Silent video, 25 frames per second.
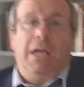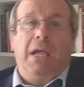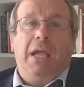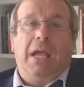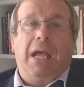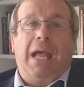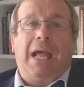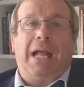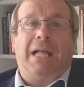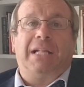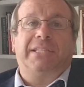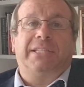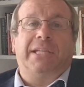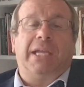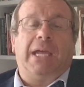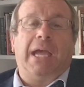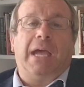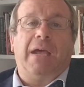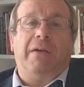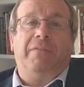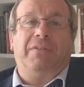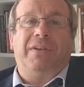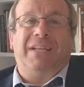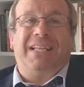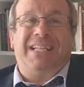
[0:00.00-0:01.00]
has to
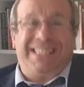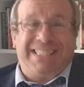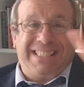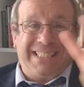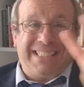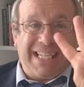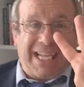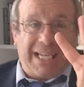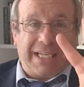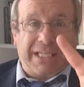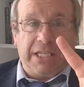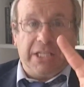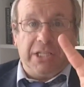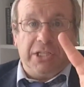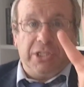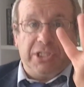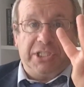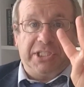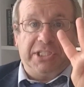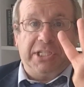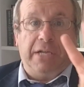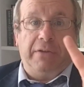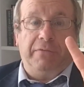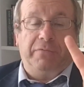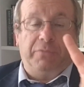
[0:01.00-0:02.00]
have a second
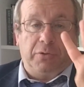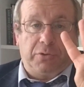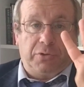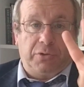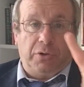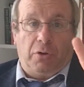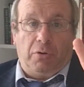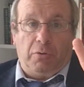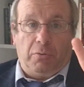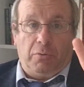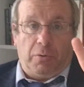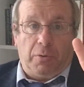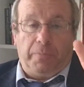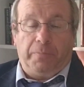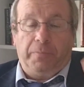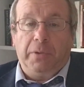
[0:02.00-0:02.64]
Sefer Torah.